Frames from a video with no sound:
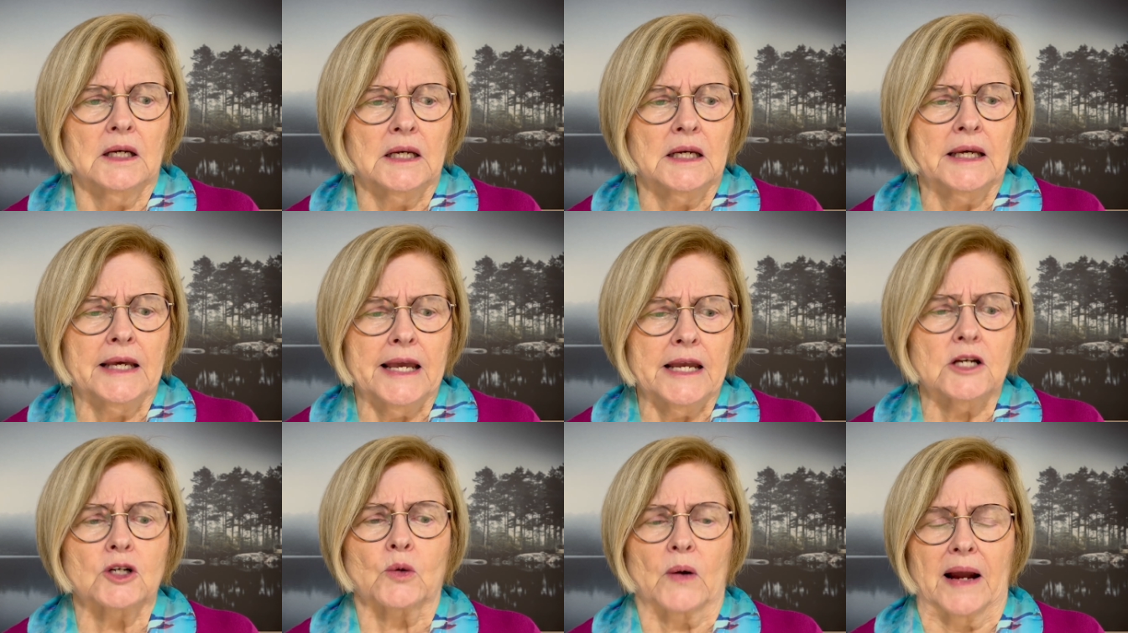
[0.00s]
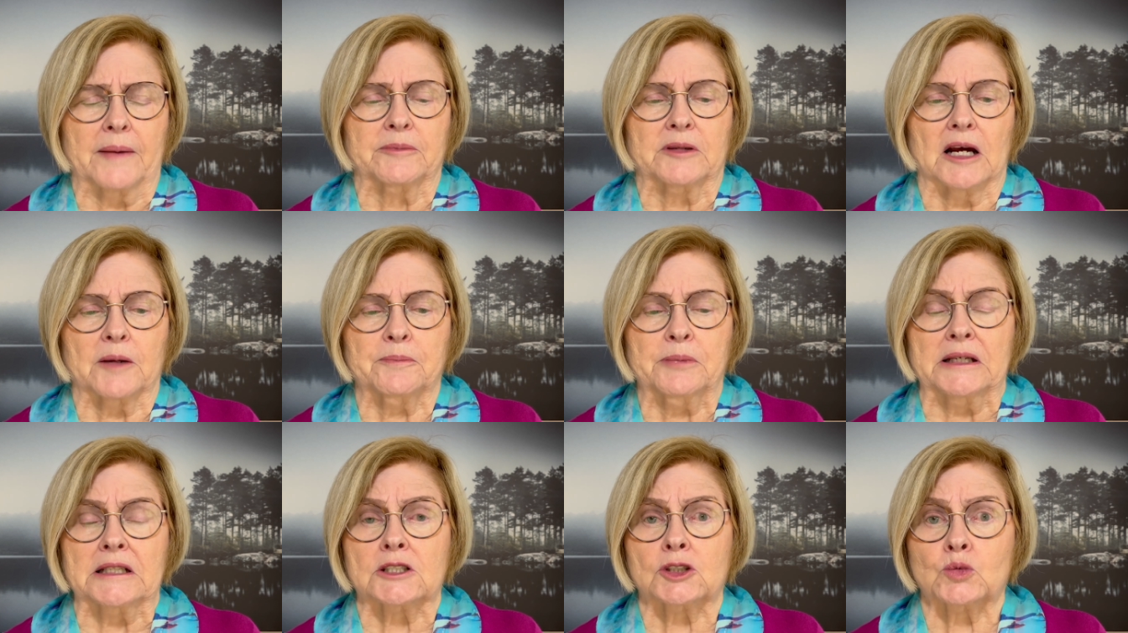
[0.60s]
He grabbed
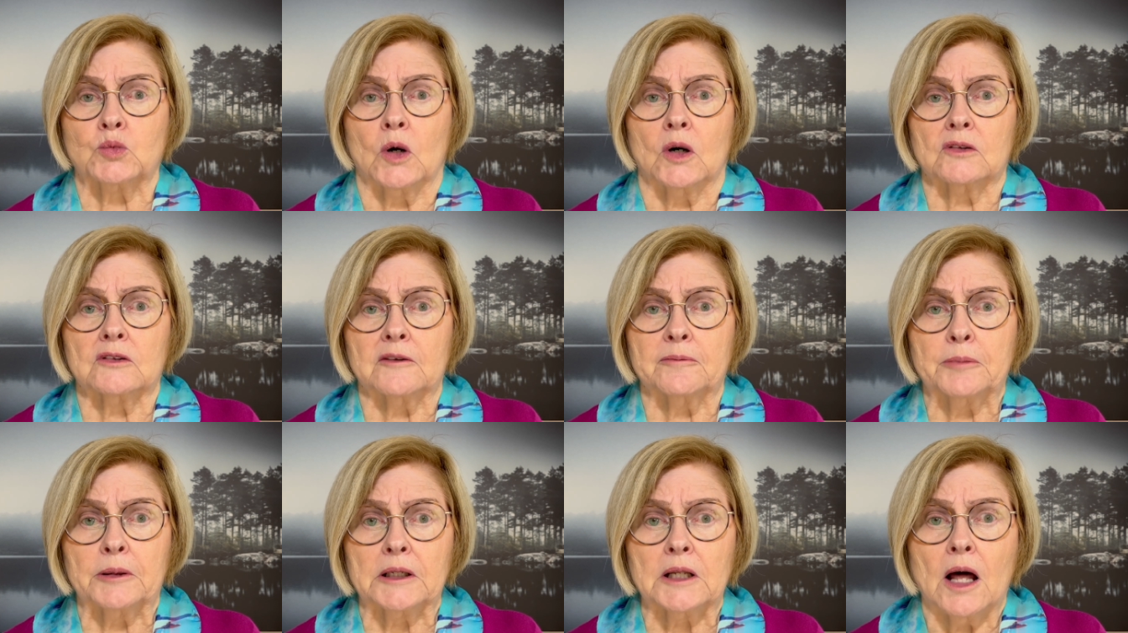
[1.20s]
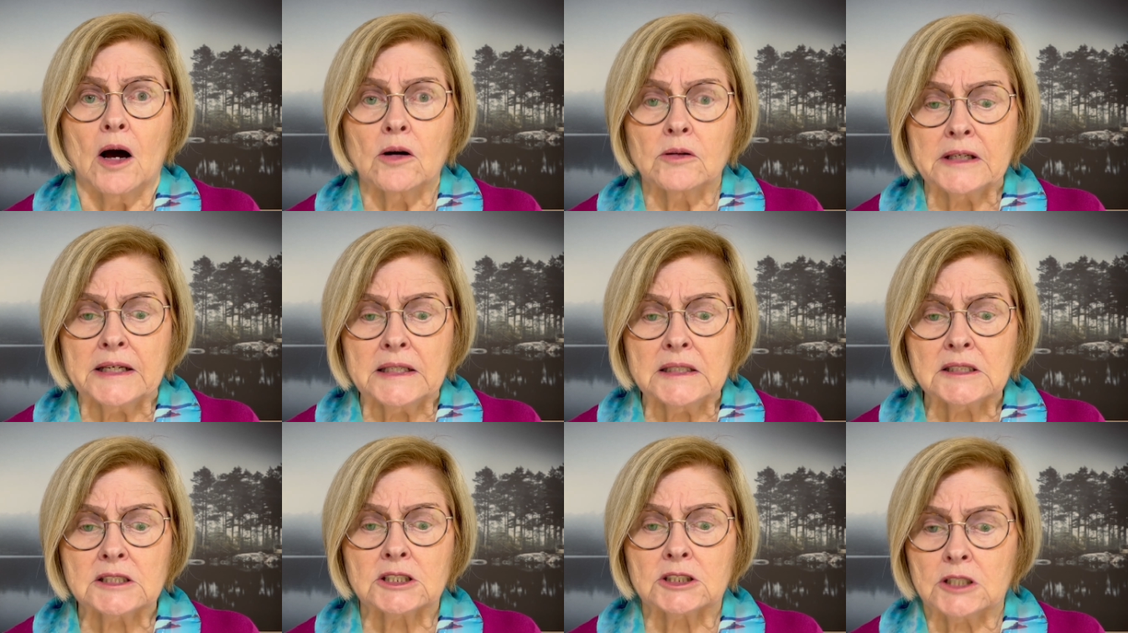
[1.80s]
up his roll of
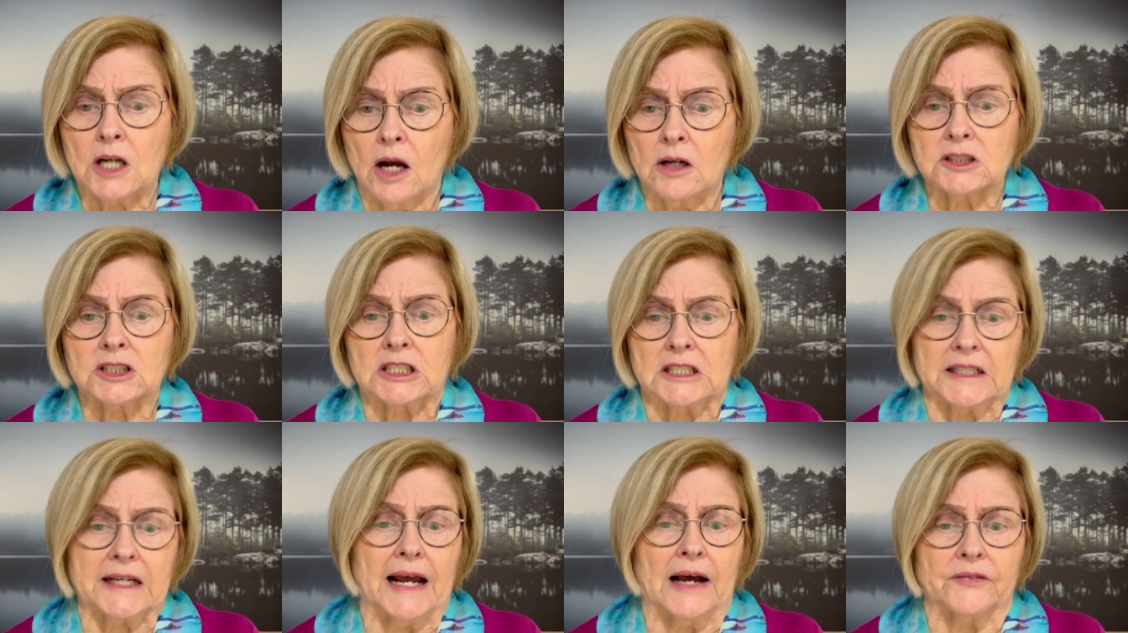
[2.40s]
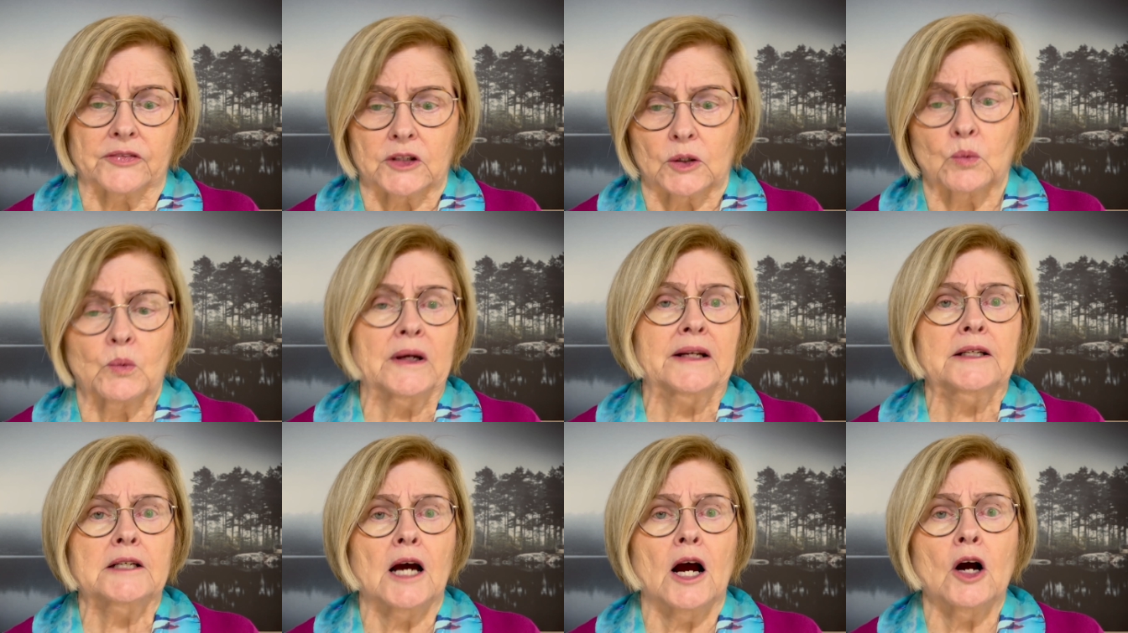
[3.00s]
belongings, tossed it out the
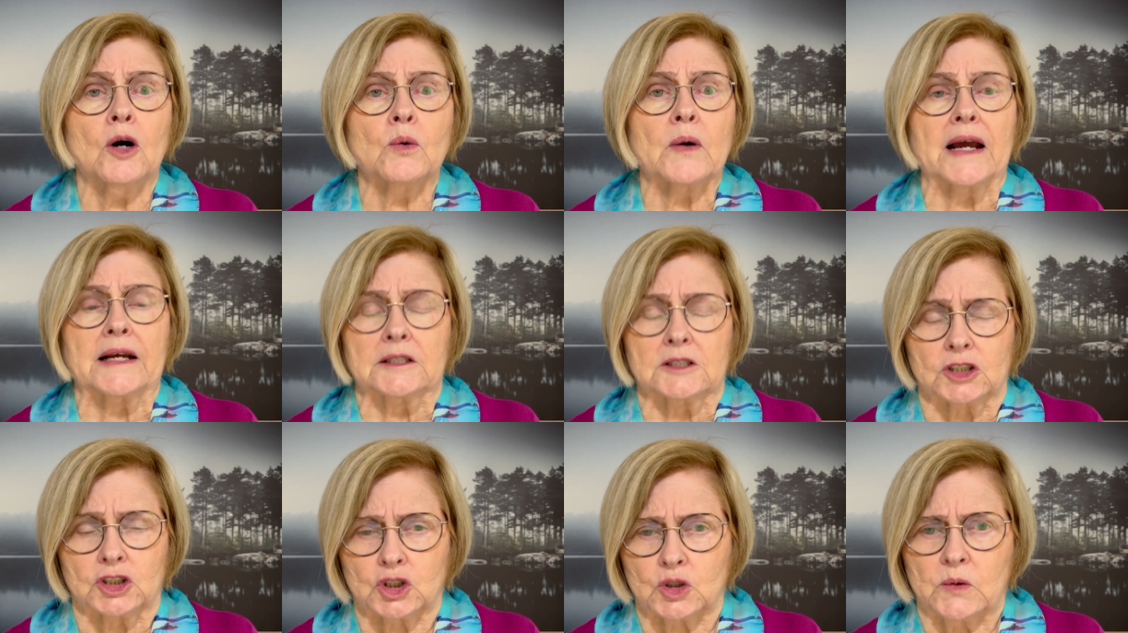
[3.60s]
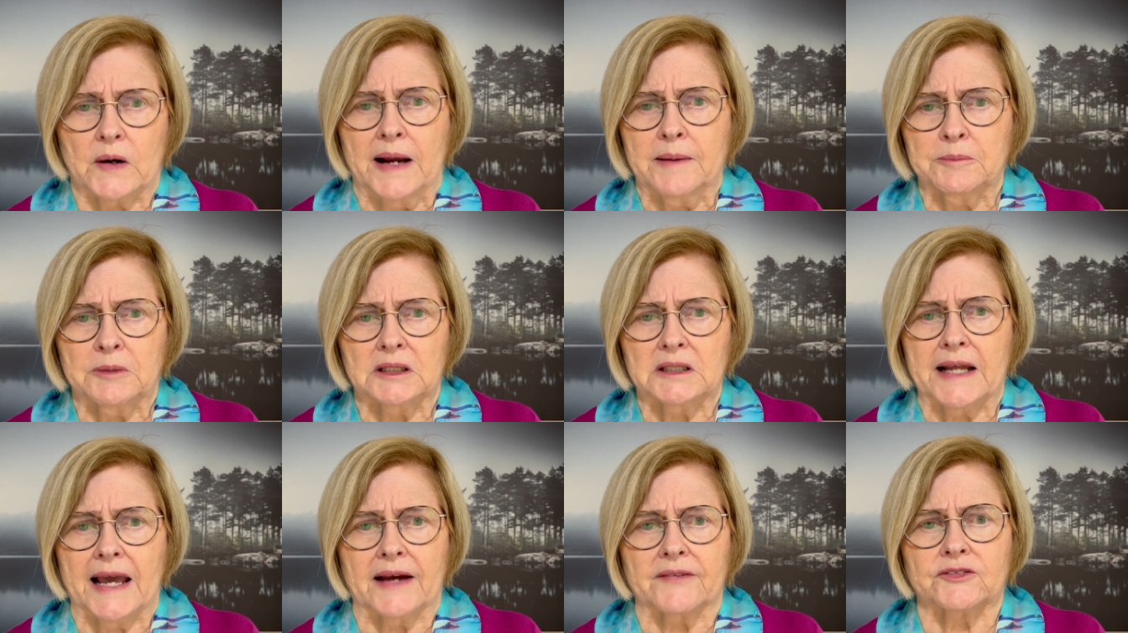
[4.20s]
window, and
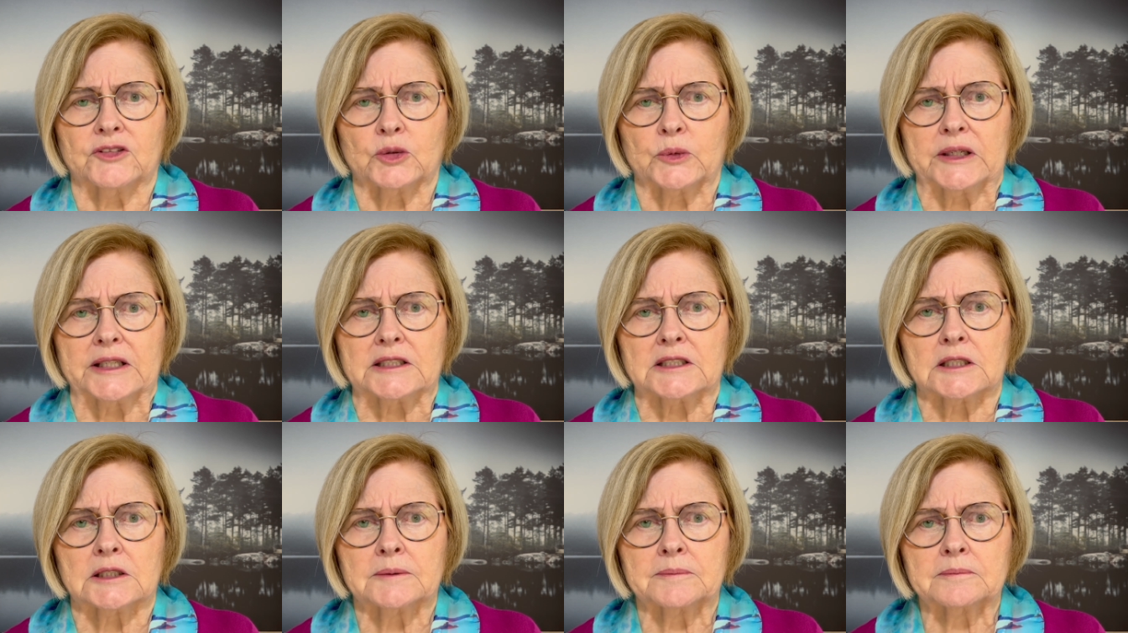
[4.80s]
scrambled after it.